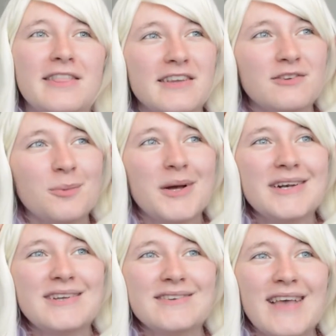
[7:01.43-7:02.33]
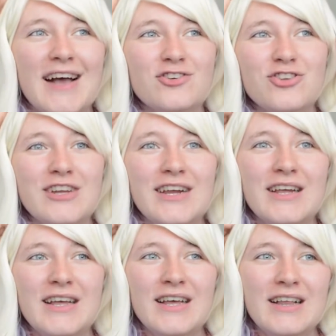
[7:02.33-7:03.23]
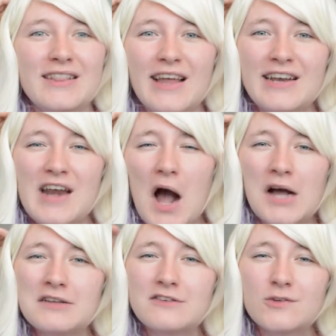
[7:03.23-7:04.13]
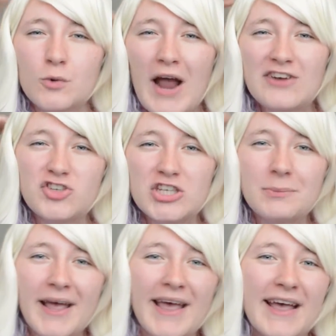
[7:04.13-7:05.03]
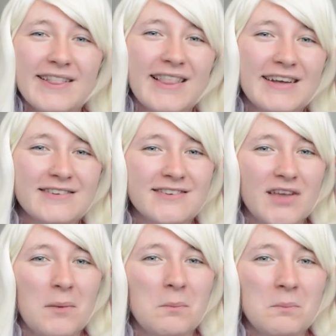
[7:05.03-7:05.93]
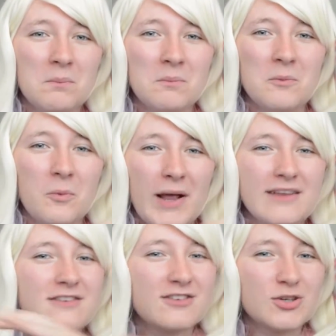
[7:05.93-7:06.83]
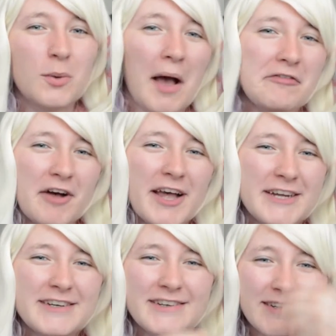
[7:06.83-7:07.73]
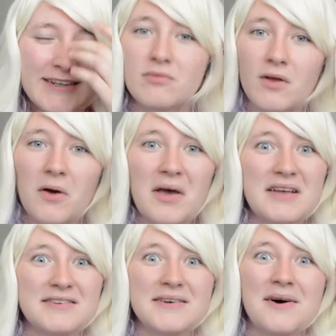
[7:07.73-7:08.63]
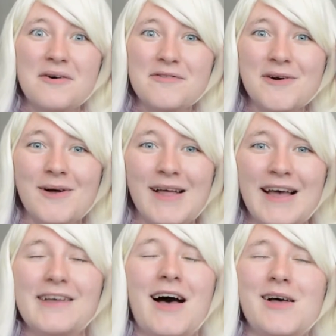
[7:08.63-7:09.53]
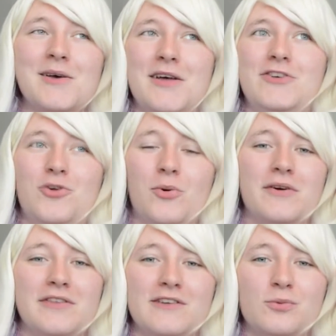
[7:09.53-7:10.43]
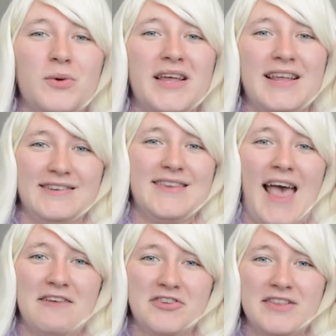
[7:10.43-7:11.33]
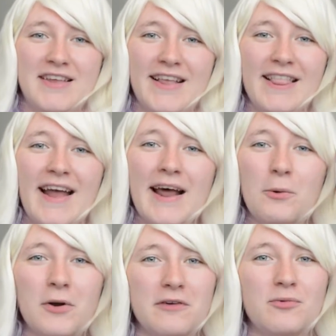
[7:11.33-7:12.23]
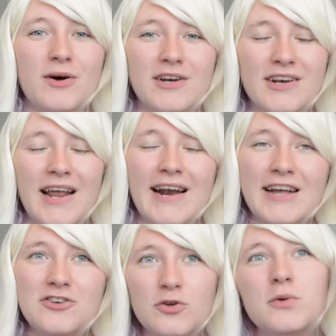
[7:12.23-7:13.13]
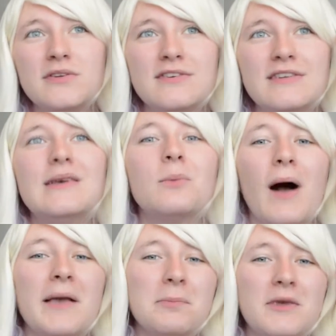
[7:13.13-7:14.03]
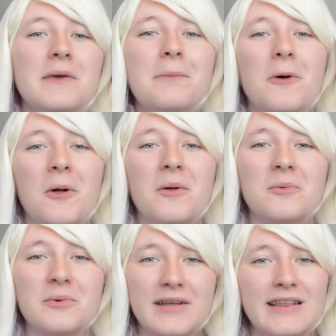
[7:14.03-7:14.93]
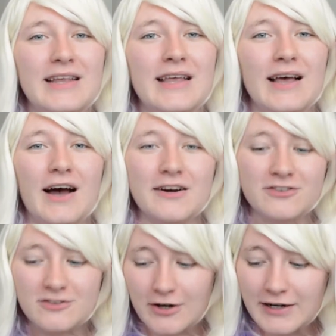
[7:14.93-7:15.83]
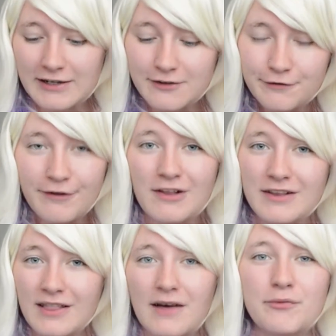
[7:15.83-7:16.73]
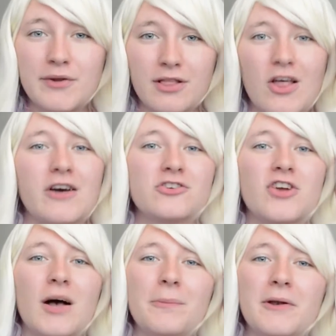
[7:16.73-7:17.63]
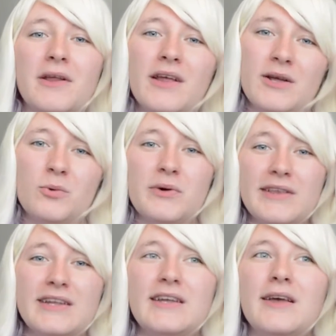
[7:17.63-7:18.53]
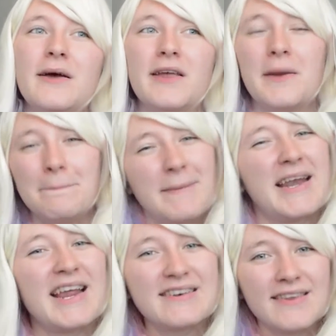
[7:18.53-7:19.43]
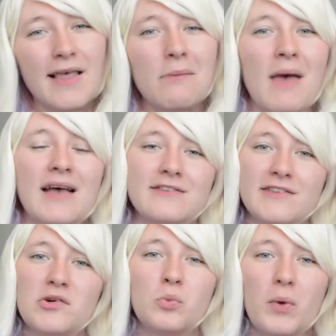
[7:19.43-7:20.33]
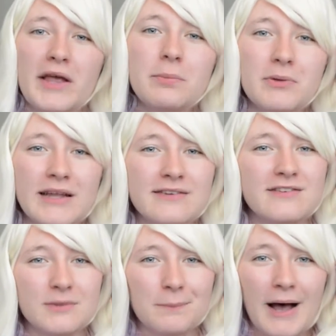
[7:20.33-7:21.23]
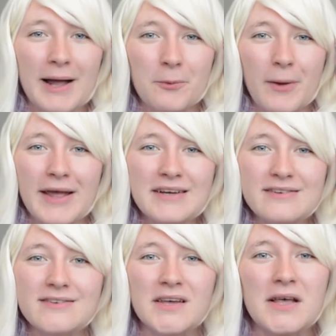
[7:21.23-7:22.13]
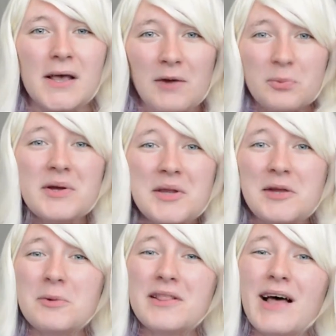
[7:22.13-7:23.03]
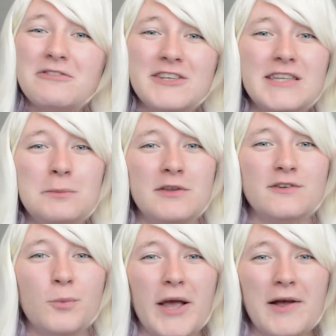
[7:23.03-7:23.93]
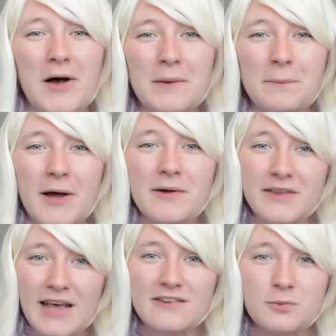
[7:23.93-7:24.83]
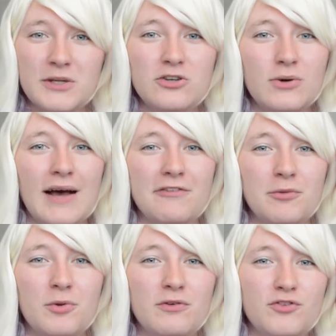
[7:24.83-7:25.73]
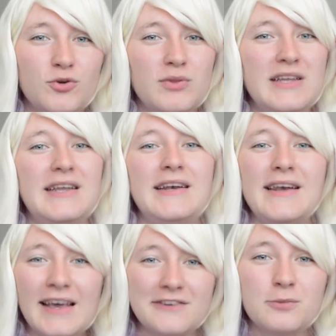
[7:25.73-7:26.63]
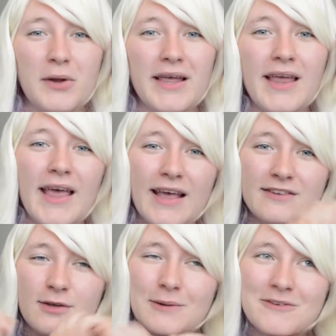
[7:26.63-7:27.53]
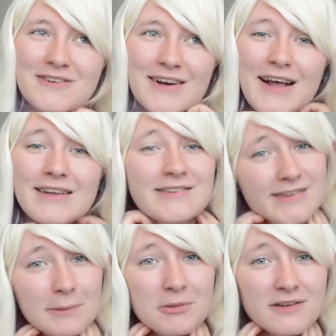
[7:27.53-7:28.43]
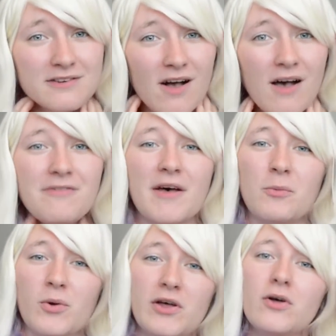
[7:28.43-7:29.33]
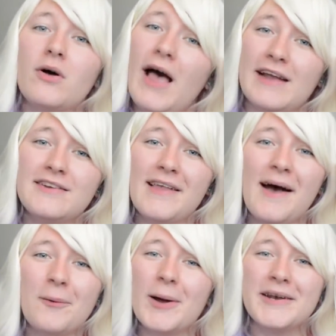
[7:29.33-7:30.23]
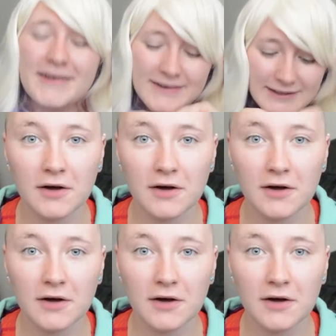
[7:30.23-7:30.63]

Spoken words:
this one is actually, like, not scratching my head like some wigs do, I find. Okay, so overall, I adore this wig. It's everything that I would have wanted, and I do see why people really are starting to fall in love with LOCKSHOP and really committing to them as their wig place to buy wigs. I really would love to keep this wig on, but yes, we do have to move to the next wig, so I'm just gonna slip this off and we'll head to that one.